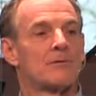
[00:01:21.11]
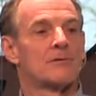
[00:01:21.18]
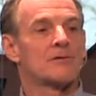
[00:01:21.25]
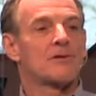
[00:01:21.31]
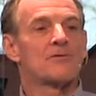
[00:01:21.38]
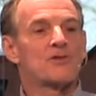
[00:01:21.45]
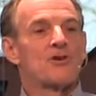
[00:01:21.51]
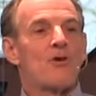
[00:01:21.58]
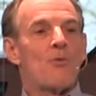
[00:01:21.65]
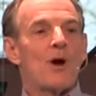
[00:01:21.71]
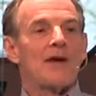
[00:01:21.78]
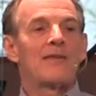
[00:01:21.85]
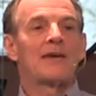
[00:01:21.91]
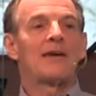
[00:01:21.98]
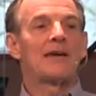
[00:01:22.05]
So there's no
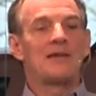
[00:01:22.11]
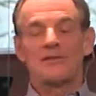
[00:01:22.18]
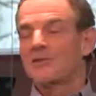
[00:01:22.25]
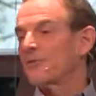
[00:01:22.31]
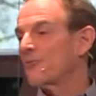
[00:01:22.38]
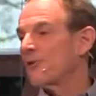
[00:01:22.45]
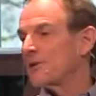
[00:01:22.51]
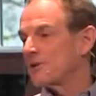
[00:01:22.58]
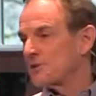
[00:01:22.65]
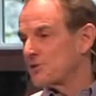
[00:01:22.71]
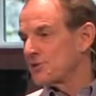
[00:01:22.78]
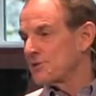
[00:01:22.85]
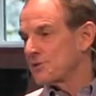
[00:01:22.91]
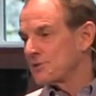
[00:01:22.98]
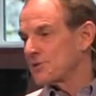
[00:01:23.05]
way they could get their friend to
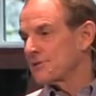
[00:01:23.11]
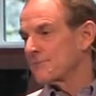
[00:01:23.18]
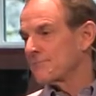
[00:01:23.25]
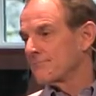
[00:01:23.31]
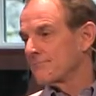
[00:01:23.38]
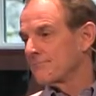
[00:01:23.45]
Jesus.